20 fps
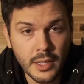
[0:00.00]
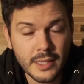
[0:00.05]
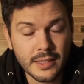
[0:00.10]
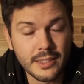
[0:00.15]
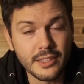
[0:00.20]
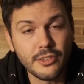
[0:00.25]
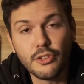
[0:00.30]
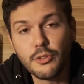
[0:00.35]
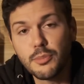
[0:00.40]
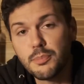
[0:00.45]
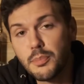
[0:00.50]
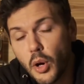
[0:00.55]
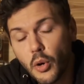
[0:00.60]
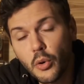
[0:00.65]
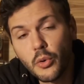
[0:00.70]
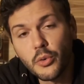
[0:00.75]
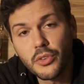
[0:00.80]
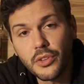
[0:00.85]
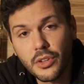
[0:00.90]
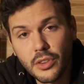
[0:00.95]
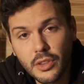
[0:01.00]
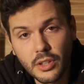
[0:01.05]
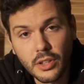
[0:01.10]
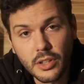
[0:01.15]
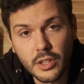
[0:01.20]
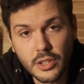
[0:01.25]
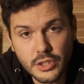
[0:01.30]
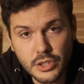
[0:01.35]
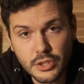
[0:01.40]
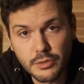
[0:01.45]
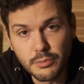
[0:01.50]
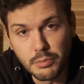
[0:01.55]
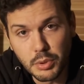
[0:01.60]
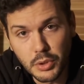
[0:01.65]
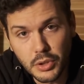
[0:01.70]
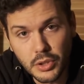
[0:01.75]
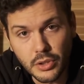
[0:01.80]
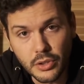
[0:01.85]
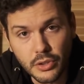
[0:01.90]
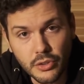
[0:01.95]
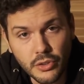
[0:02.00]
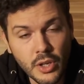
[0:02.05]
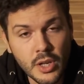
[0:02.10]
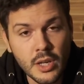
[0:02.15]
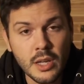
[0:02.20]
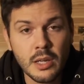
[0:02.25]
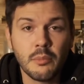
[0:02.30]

This is post the launch of Booker's,